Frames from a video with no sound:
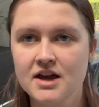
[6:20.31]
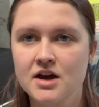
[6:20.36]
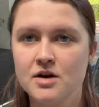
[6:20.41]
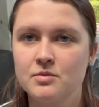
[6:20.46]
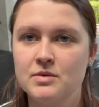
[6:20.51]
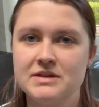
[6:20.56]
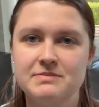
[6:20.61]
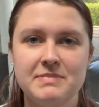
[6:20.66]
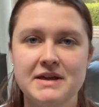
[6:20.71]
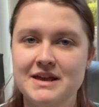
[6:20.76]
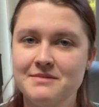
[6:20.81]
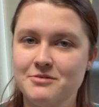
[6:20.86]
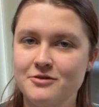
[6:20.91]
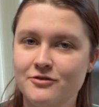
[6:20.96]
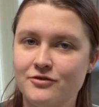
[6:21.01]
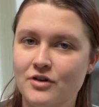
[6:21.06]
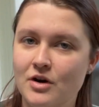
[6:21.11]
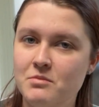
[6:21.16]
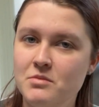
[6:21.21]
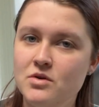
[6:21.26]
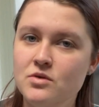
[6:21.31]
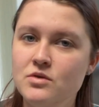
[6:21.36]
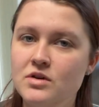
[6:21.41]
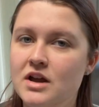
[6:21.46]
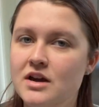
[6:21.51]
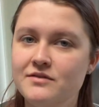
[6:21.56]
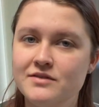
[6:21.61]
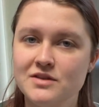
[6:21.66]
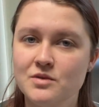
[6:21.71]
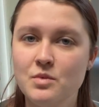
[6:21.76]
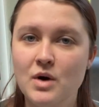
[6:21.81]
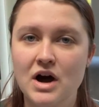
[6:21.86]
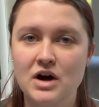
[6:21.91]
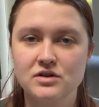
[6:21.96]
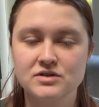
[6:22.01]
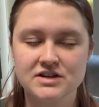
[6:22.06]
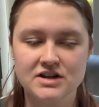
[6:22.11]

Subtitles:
with people from all over the world